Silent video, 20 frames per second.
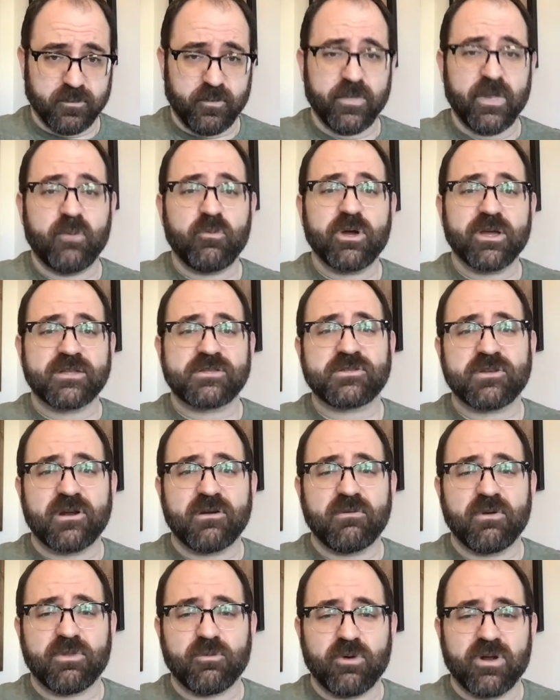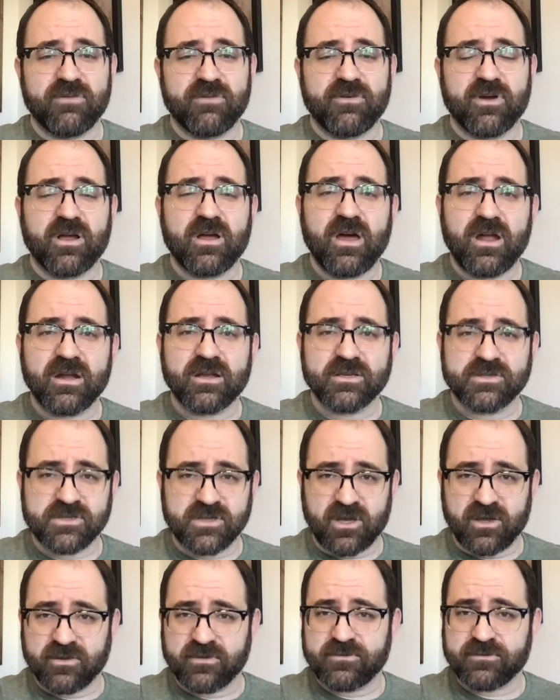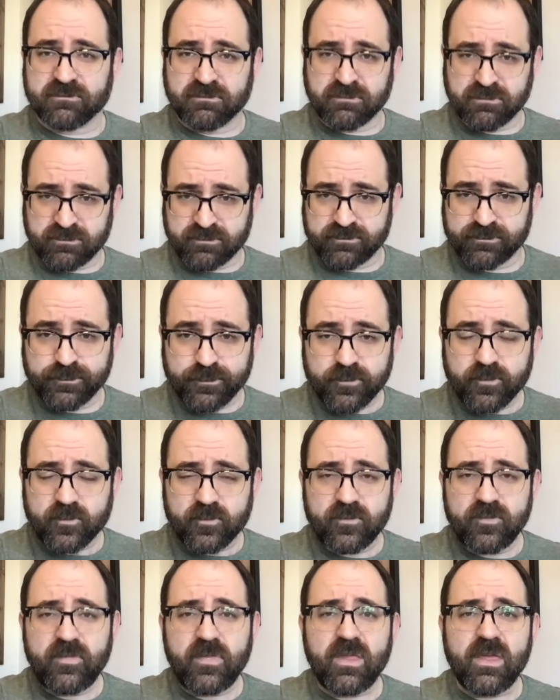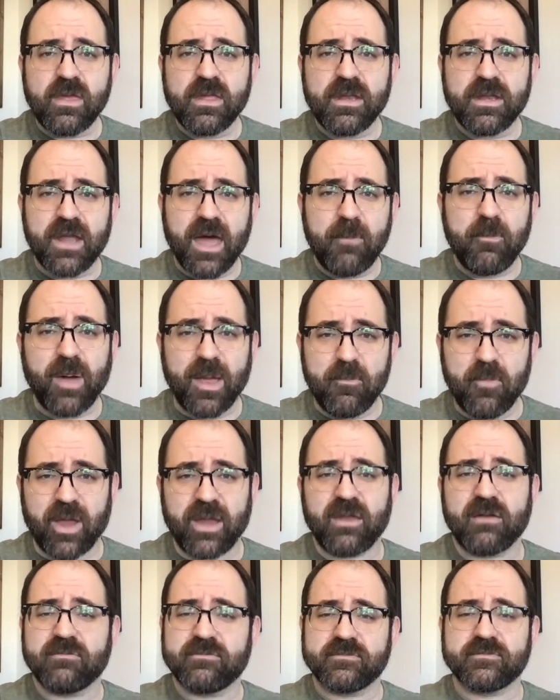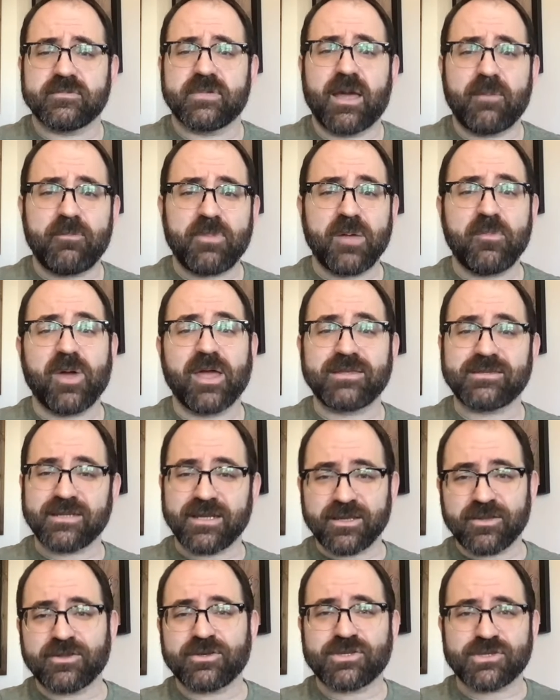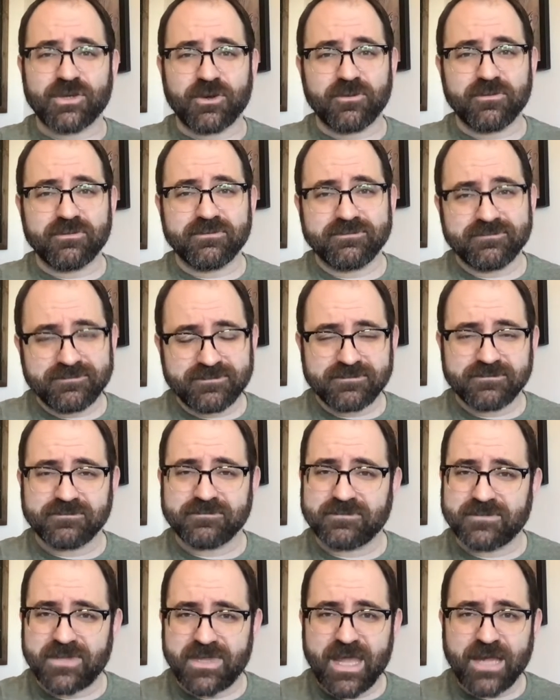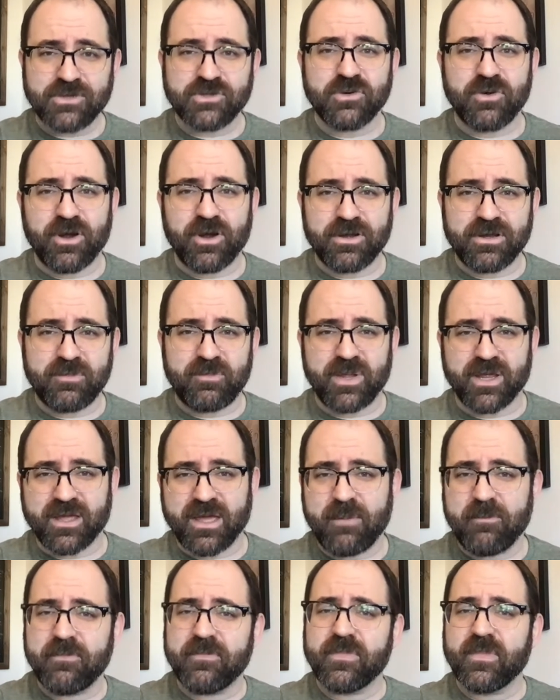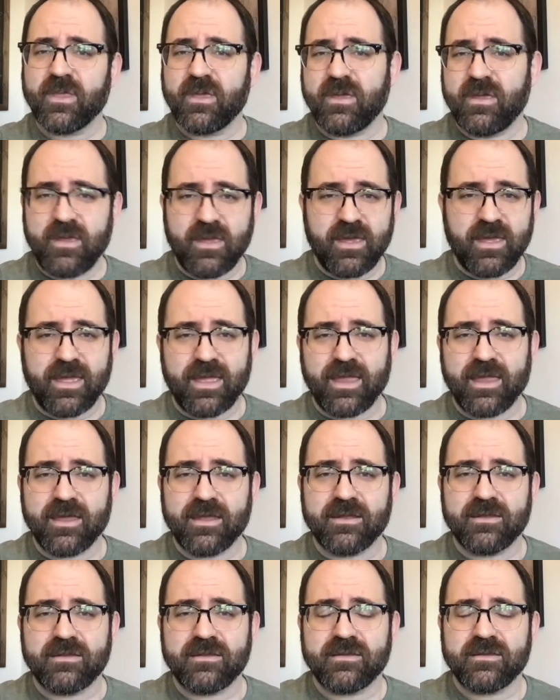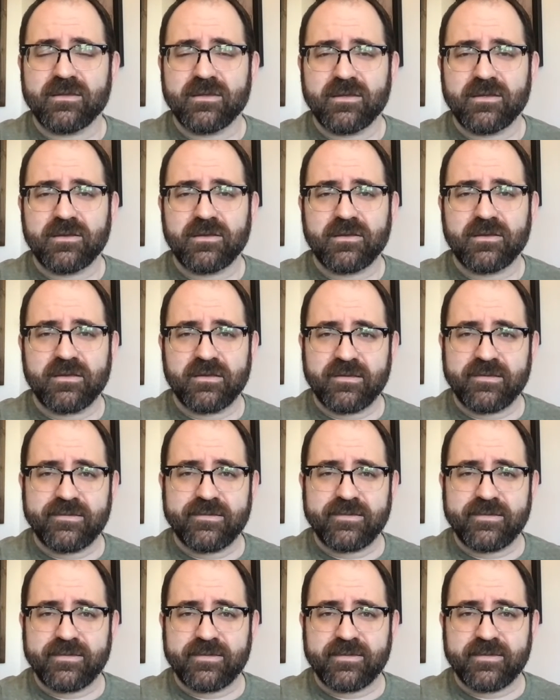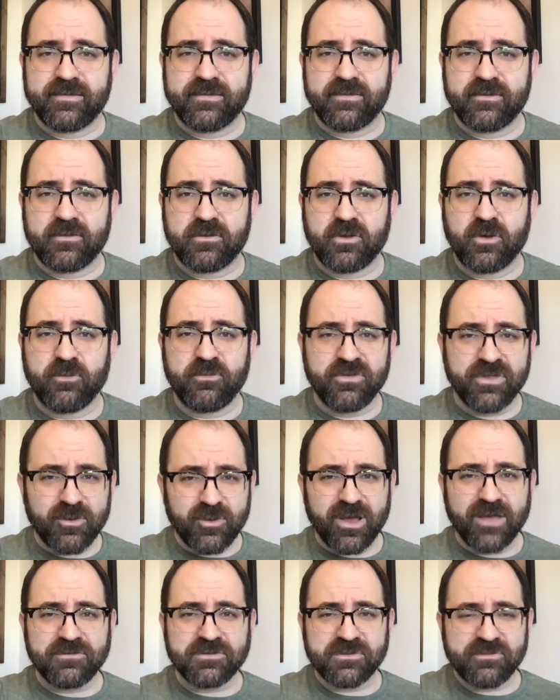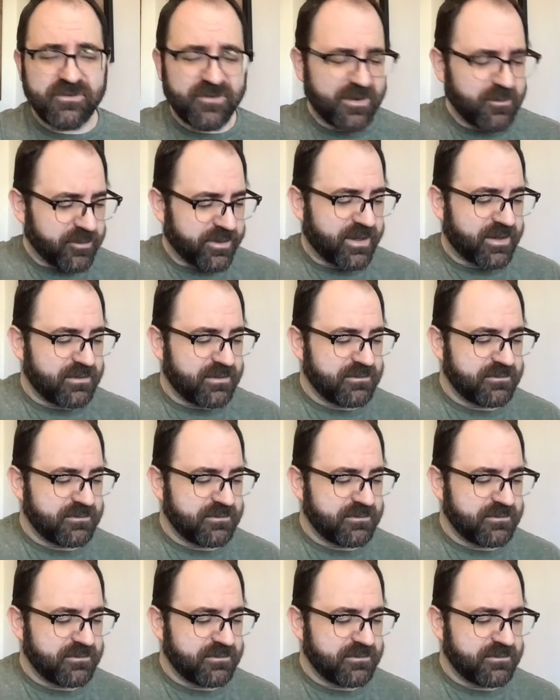And we'll get started with one of our Hanukkah songs, Not by Might. Not by Might's in English, so not too hard to pick up. And hopefully we'll have some fun with it.